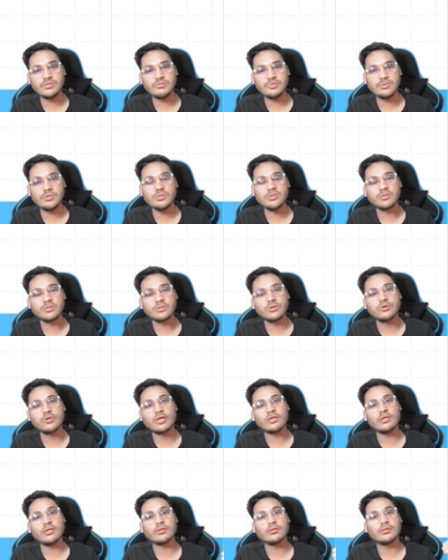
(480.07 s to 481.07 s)
book, you
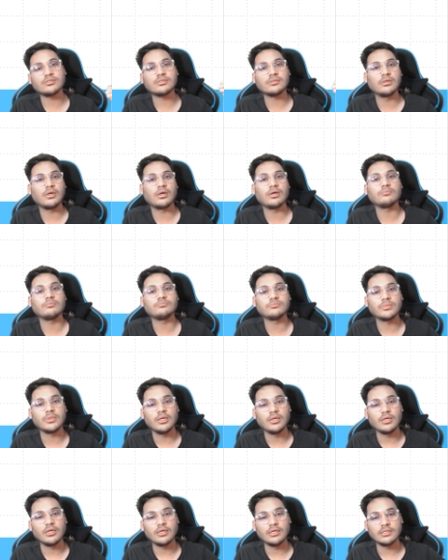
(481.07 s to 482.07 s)
can uh,
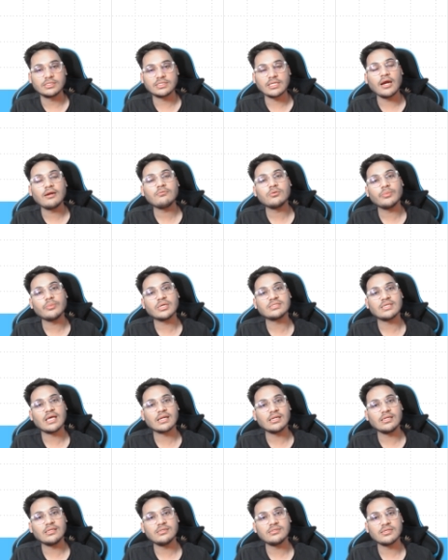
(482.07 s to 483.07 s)
start from
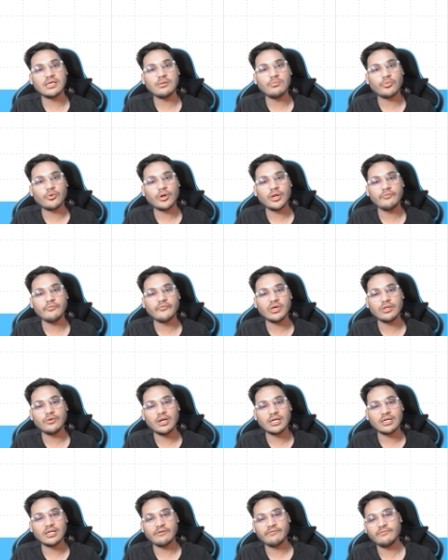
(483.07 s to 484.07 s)
exactly the same point where you had
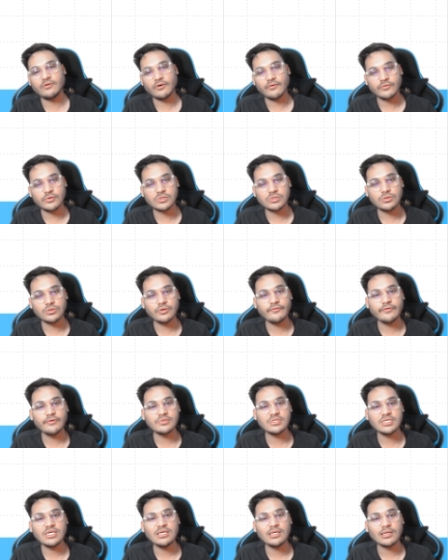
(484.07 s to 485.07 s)
left off. So if you
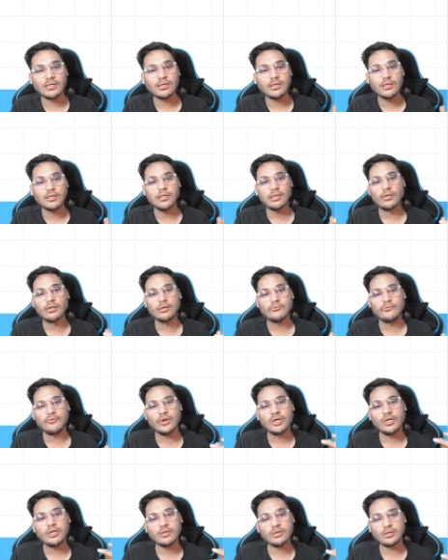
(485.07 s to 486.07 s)
see
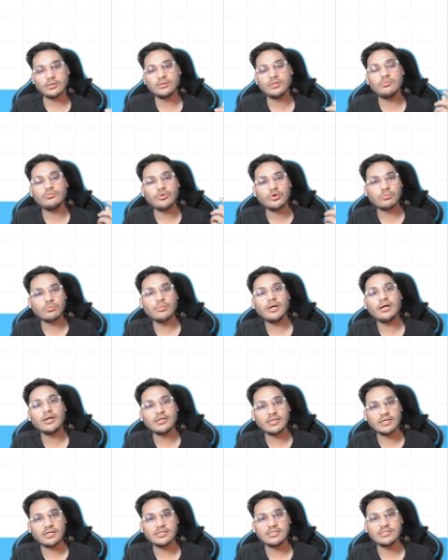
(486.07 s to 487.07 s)
what the bookmark
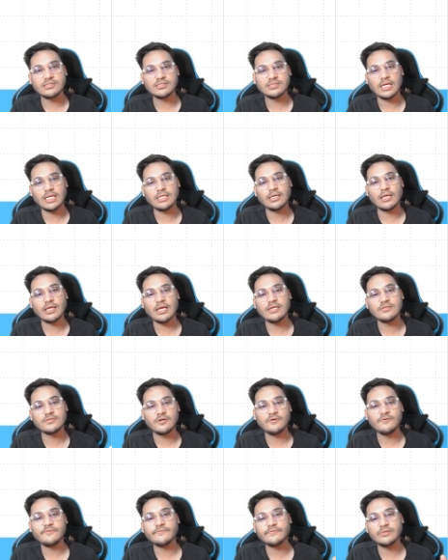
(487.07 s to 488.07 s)
does in the case
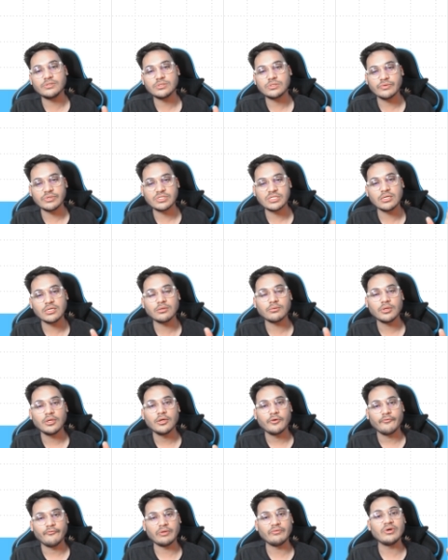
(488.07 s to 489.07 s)
of switching,
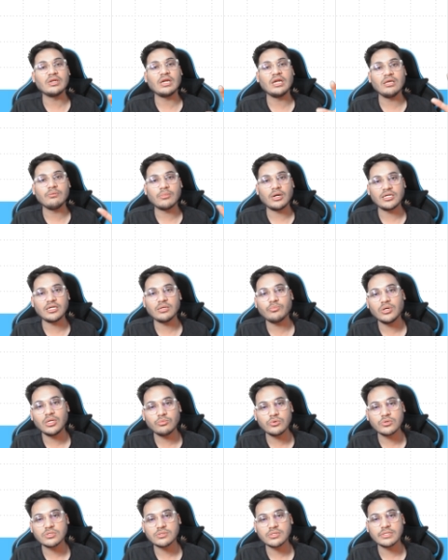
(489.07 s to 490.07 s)
when you're reading multiple
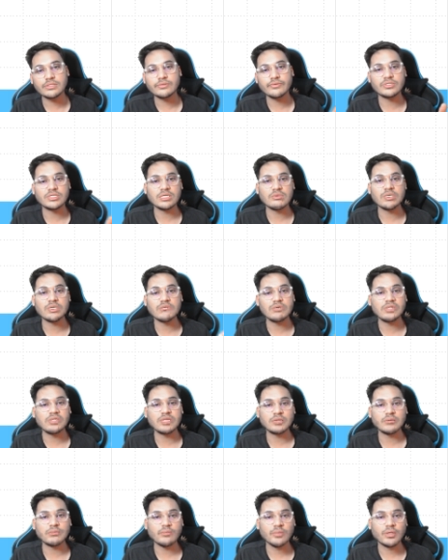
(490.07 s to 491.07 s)
books and switching between
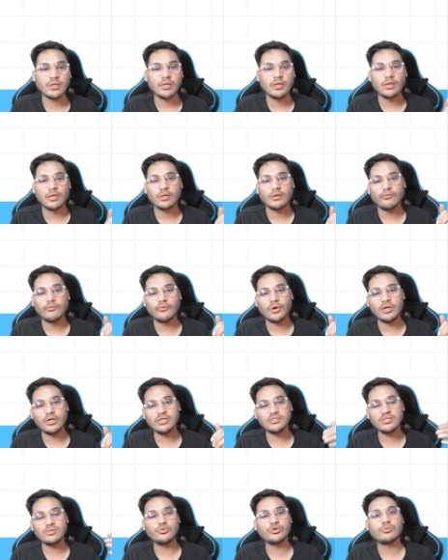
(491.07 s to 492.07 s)
them, what does
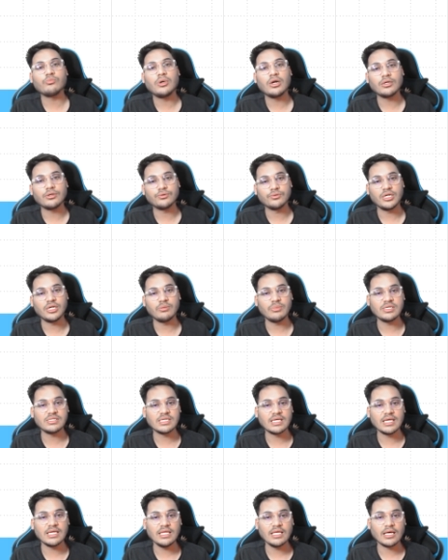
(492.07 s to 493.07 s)
a bookmark do? It
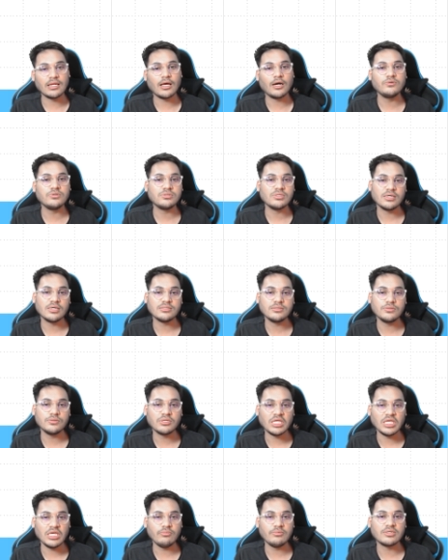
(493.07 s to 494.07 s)
basically allows us to
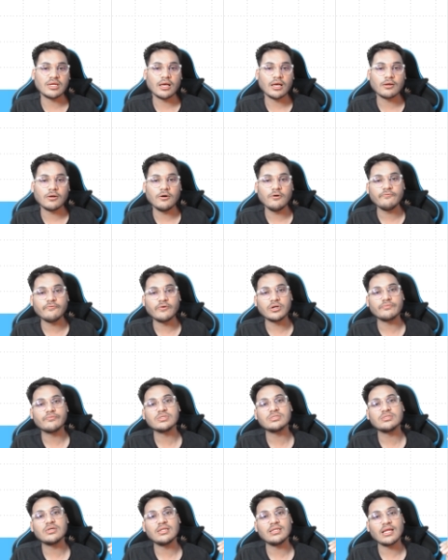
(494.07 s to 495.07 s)
keep track of what was
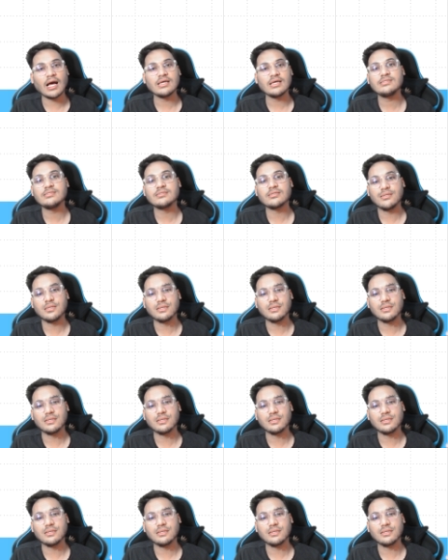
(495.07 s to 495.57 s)
the last